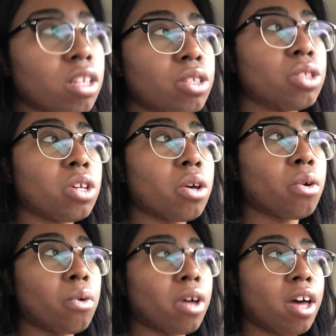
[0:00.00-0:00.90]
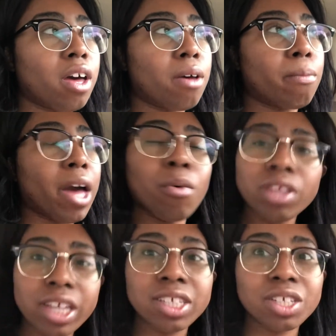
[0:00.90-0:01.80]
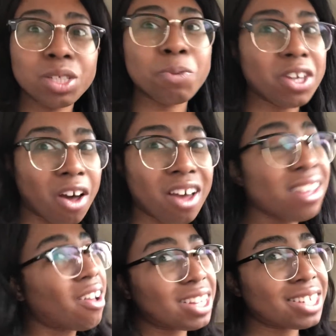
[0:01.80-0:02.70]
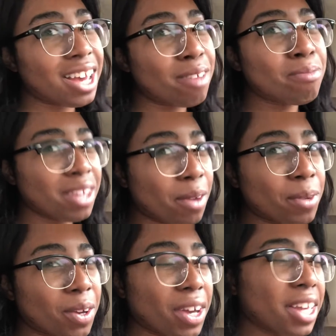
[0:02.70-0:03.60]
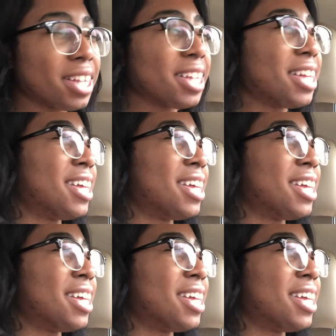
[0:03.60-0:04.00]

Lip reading: So I would like to just be on all the time. That would be great.